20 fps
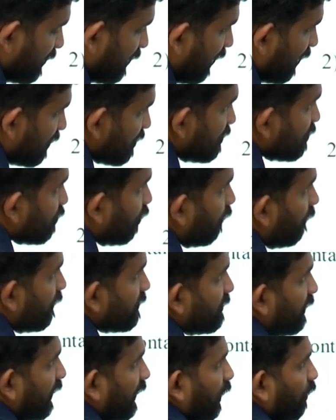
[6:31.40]
the correction is
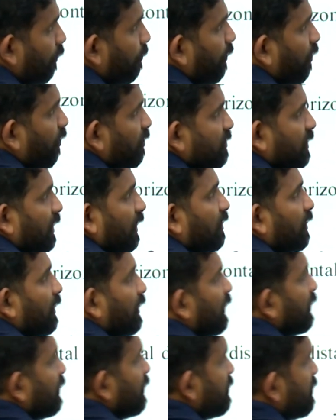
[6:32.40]
always negative because
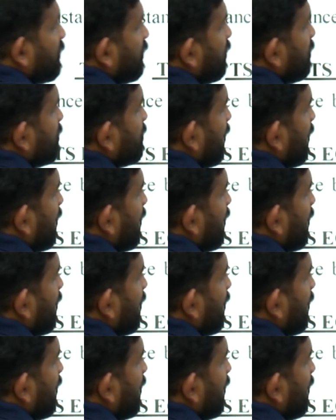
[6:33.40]
see